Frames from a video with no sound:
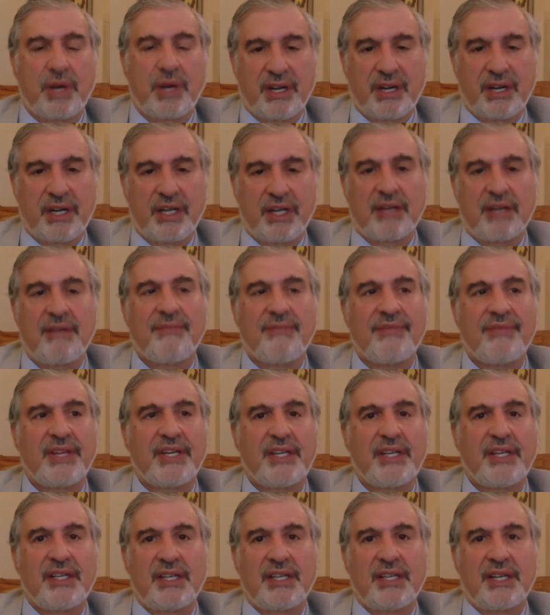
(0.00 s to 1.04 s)
aquaria
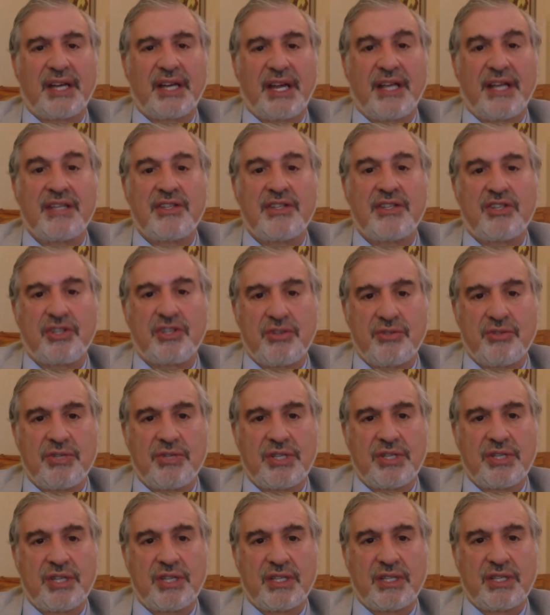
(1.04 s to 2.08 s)
and
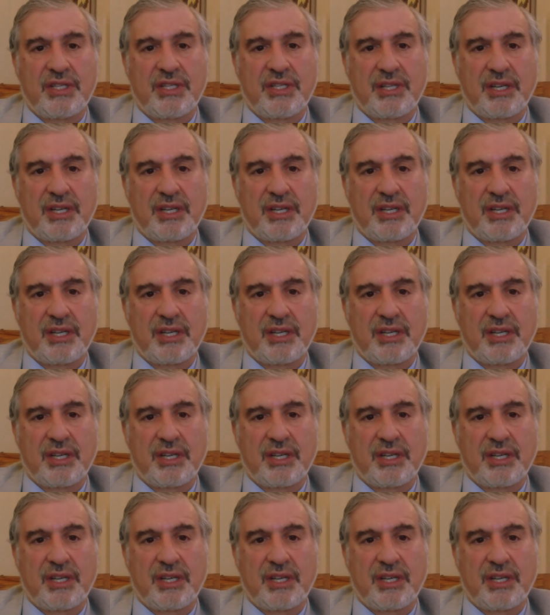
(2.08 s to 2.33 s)
zoos